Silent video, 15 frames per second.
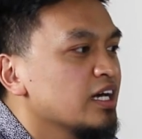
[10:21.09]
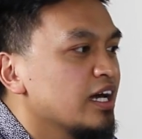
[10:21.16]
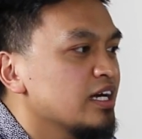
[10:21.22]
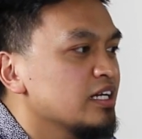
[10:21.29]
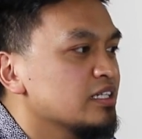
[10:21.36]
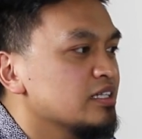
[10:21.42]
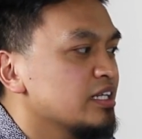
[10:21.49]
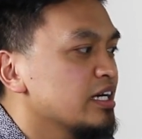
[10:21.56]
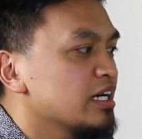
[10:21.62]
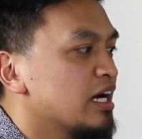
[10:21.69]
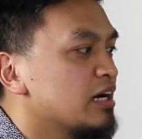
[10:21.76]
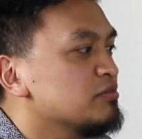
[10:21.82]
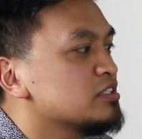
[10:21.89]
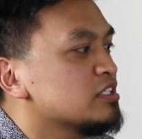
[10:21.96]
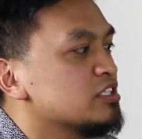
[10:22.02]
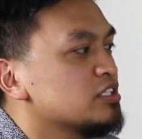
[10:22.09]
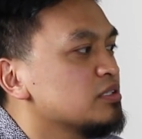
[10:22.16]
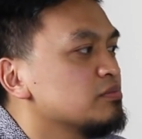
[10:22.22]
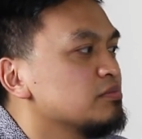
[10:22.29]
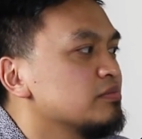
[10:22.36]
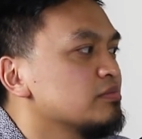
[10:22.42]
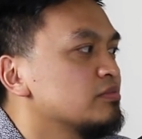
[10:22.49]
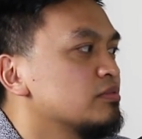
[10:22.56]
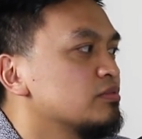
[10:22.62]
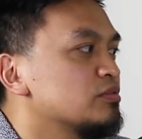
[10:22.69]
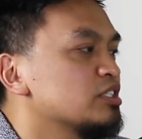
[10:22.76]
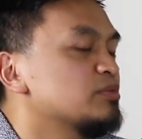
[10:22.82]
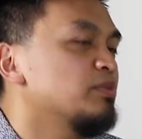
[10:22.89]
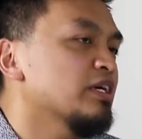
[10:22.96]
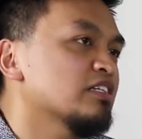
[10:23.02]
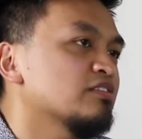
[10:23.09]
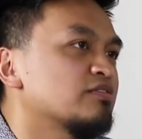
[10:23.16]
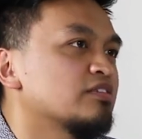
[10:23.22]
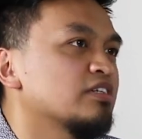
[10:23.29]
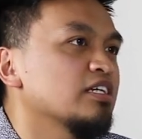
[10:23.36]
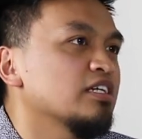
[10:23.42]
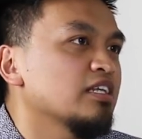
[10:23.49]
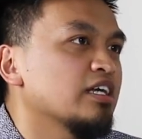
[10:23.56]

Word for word: and they have such a respect for it,